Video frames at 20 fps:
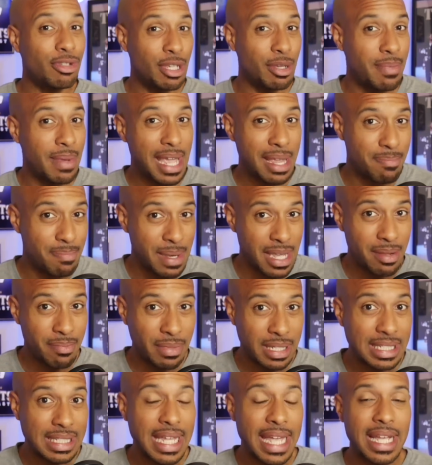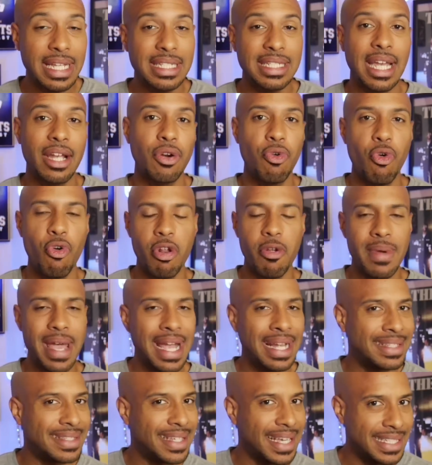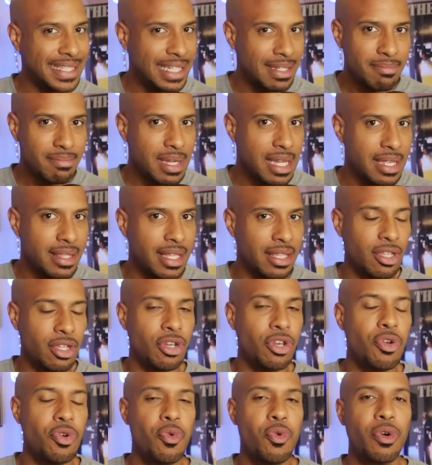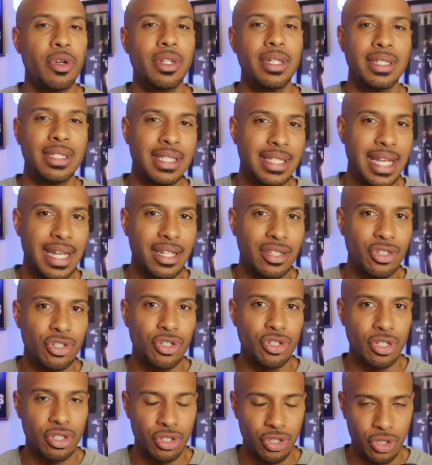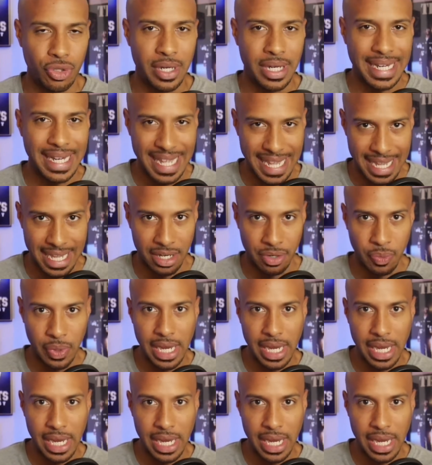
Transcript: to make big mistakes at quarterback doesn't mean that the New Orleans Saints should join in.